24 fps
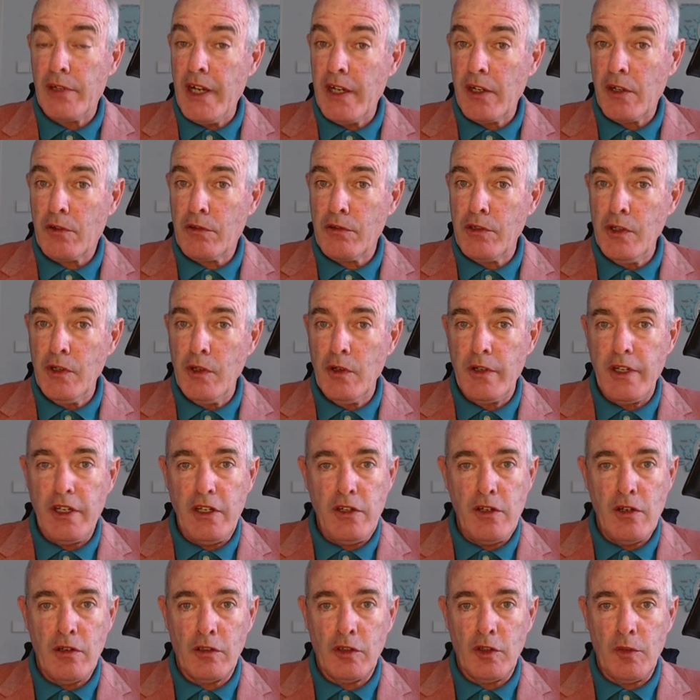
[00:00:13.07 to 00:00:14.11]
Brent Crude,
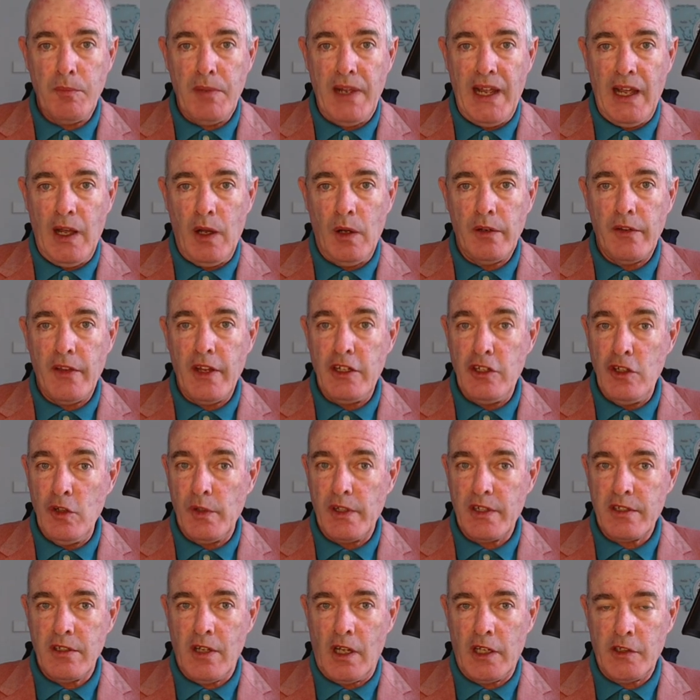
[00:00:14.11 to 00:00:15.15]
Euro pound, the
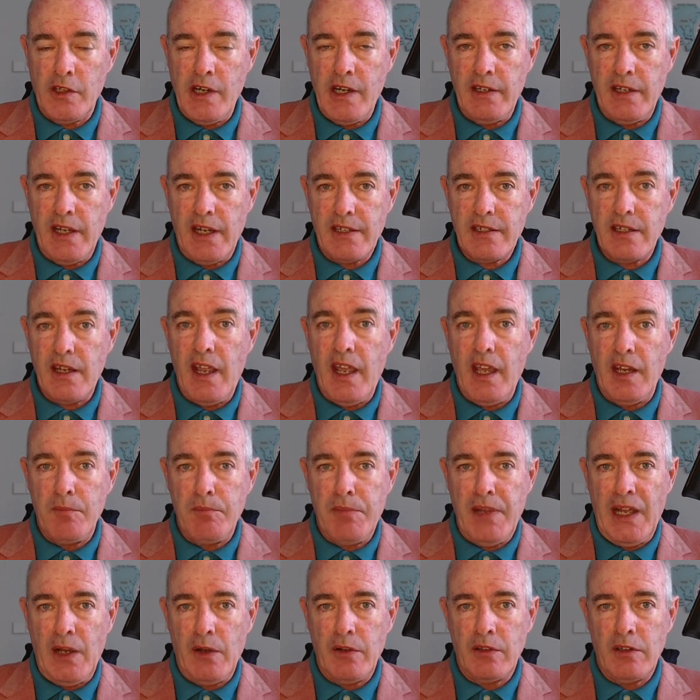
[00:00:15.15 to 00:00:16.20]
US dollar index,
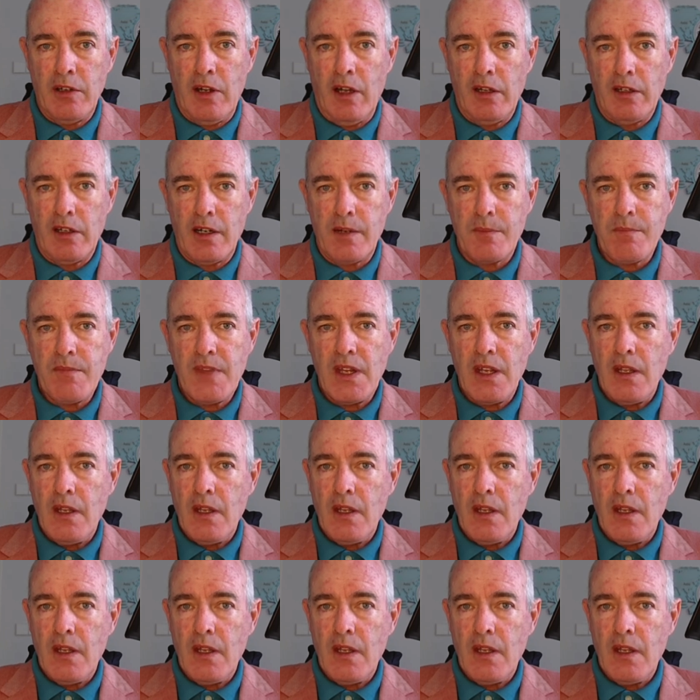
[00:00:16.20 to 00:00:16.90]
and pound dollar.